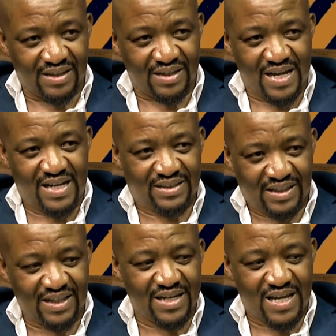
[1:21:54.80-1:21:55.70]
And in
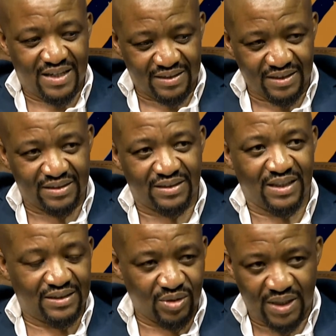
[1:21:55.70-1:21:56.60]
certain cases,
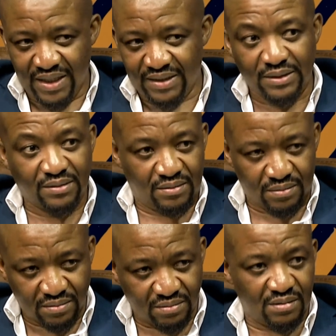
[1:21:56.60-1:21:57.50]
that's what led
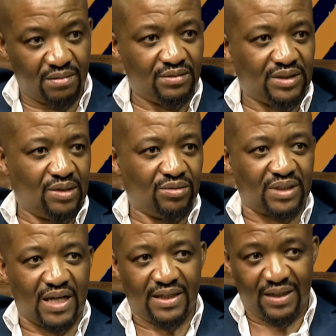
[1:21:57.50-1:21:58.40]
to
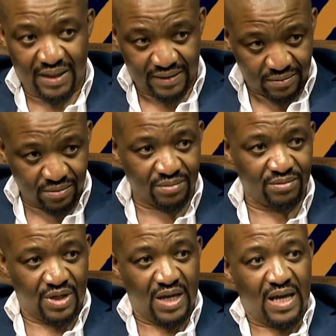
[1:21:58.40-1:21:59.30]
genocide, led to
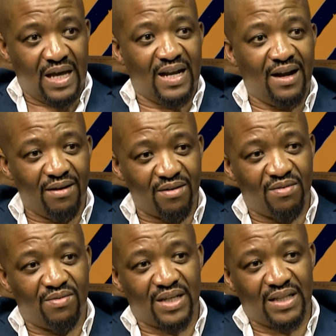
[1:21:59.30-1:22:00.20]
a lot
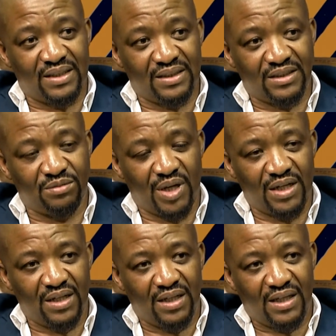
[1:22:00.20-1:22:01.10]
of other things.
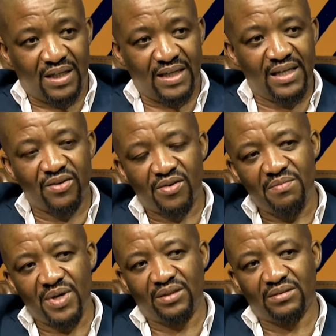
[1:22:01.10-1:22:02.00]
But he
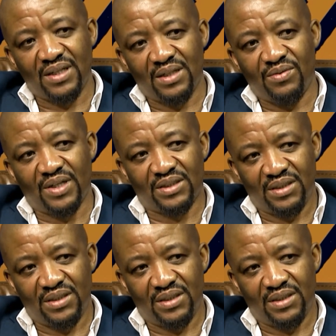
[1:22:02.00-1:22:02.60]
remained steadfast